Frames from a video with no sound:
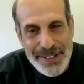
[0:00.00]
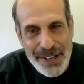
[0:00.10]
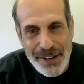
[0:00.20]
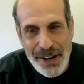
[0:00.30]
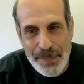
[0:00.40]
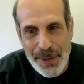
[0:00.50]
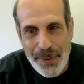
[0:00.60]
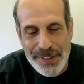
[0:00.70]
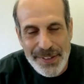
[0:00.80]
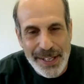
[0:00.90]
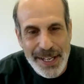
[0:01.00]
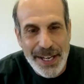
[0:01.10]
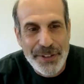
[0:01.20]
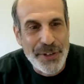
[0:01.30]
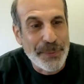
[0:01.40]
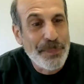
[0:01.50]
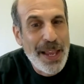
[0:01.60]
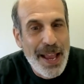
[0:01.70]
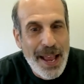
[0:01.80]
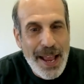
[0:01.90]
they're going to be ones they can't do.
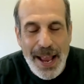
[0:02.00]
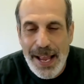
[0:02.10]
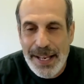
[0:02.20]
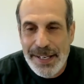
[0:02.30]
And